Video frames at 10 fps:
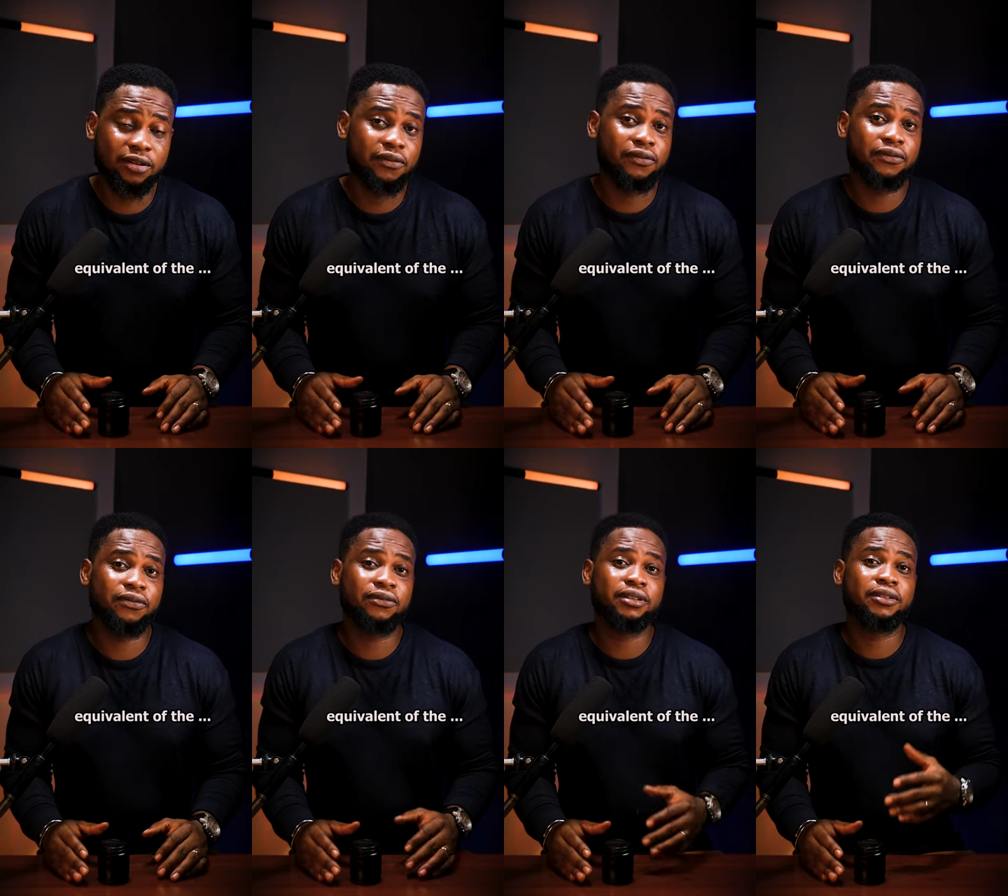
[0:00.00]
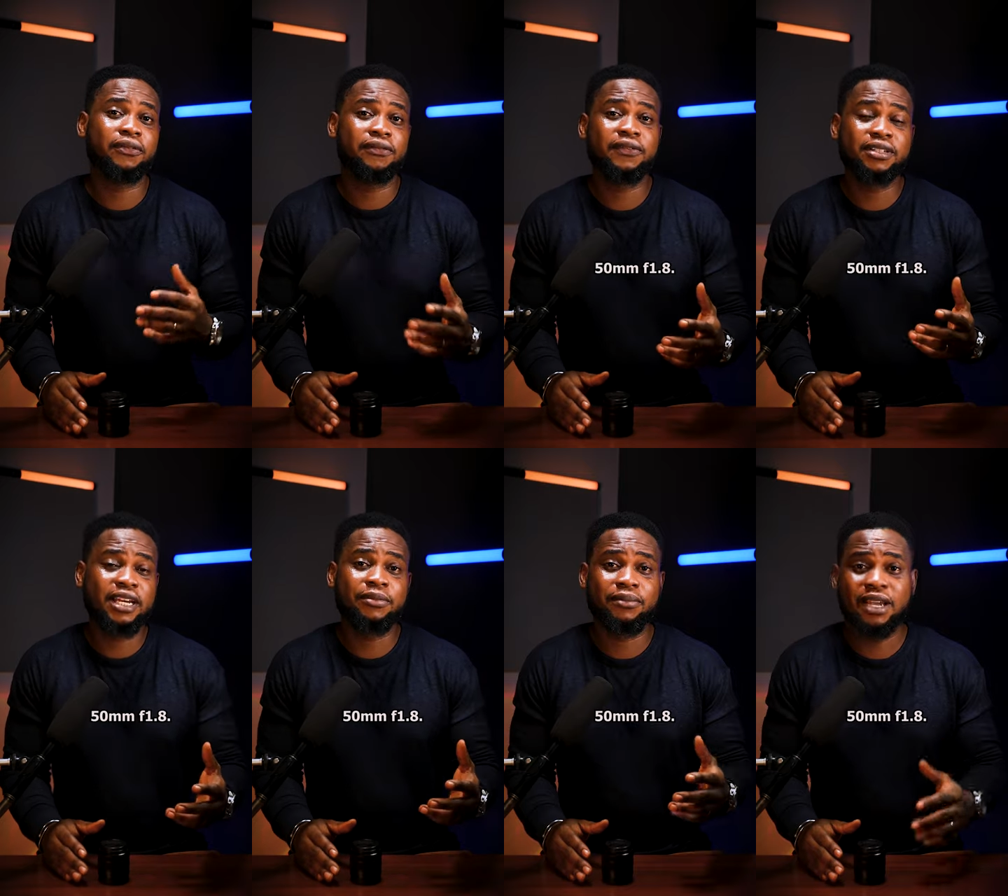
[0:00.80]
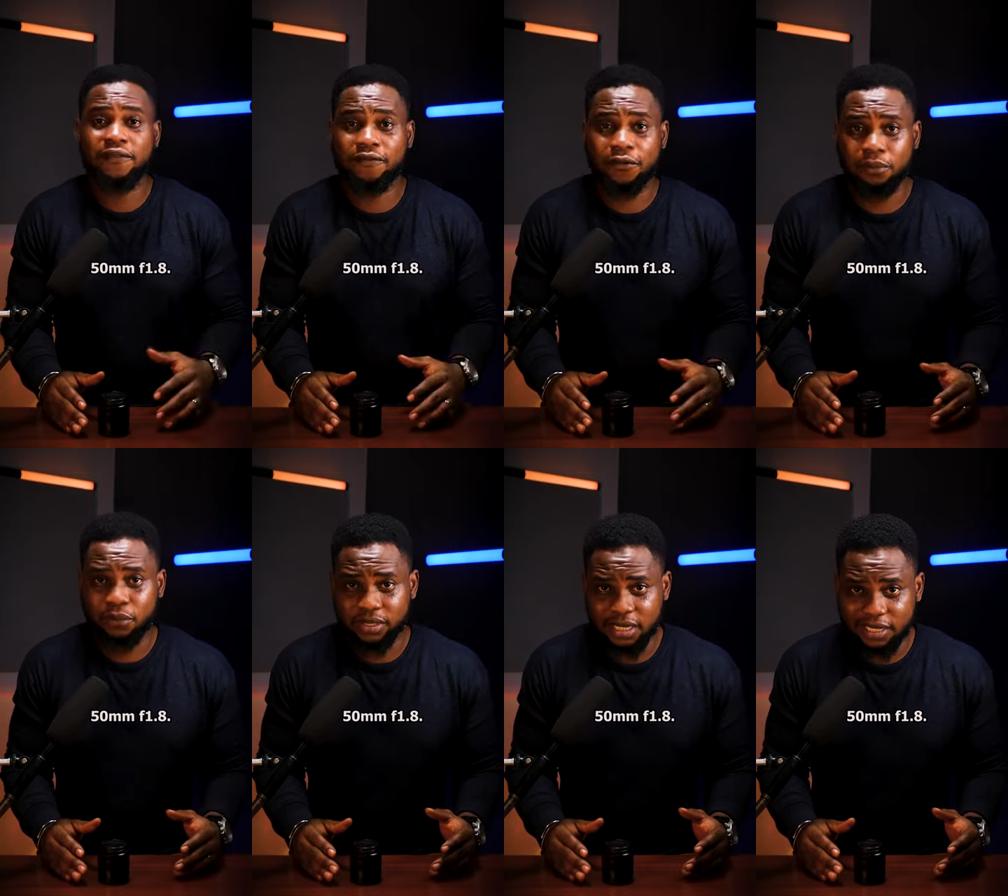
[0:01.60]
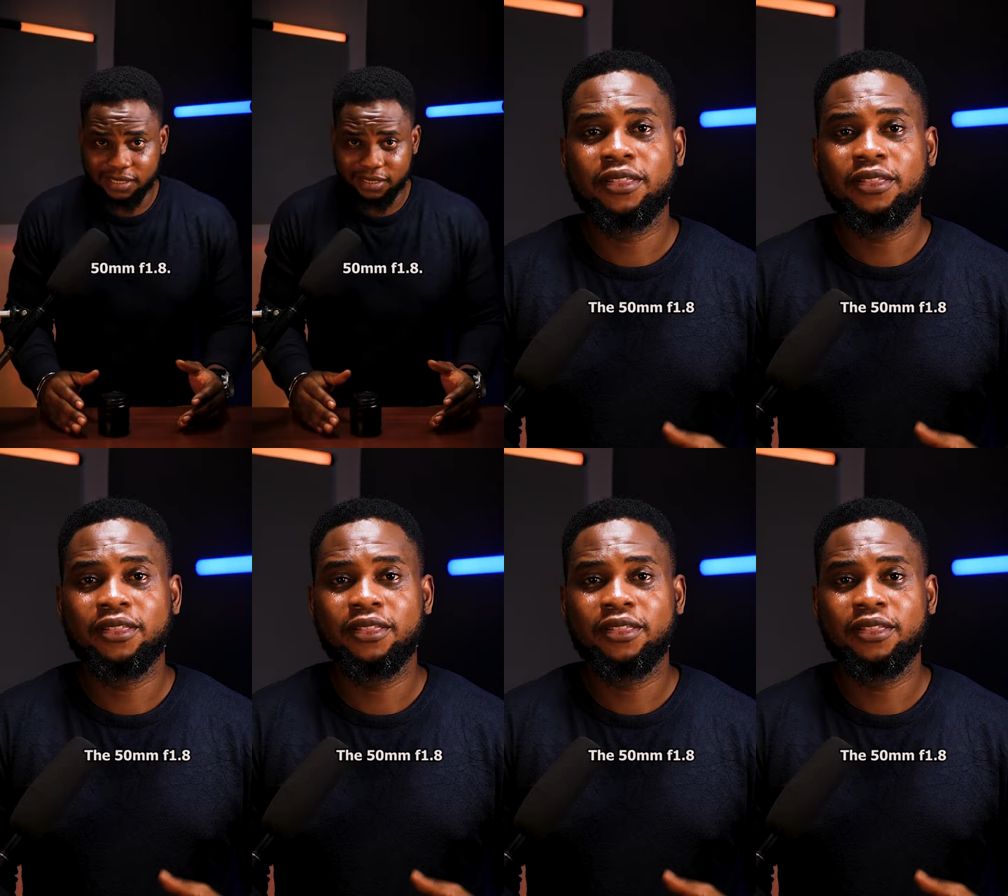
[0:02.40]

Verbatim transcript: of the fifty millimeter f one point eight.